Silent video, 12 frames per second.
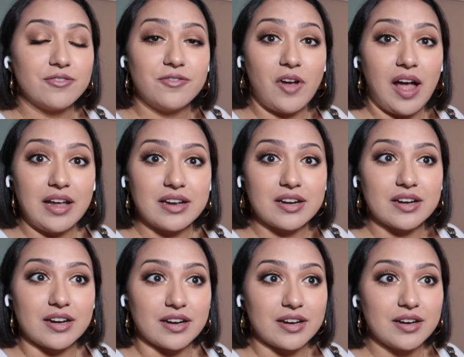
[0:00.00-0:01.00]

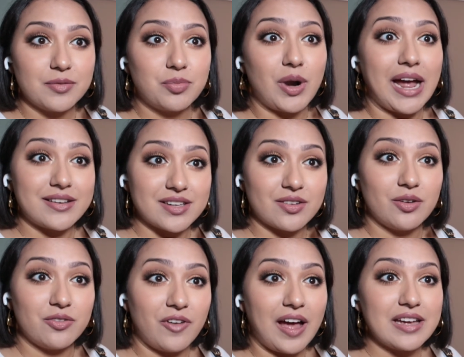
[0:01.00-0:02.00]
Fire.
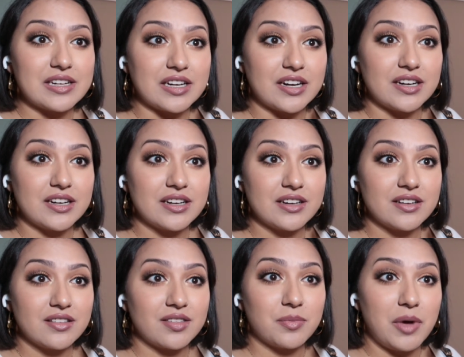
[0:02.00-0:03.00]
Practical fire.
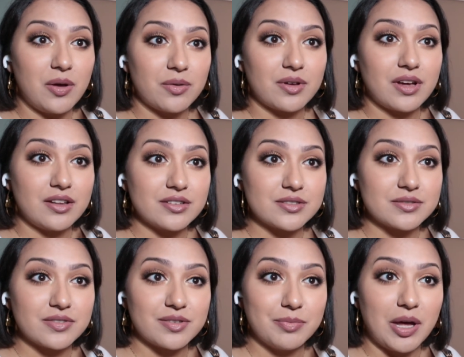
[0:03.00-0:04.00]
Smoke.
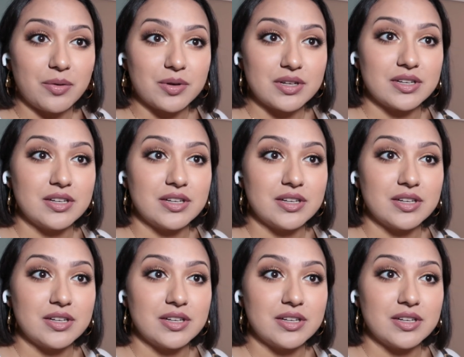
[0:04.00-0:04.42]
Colored smoke.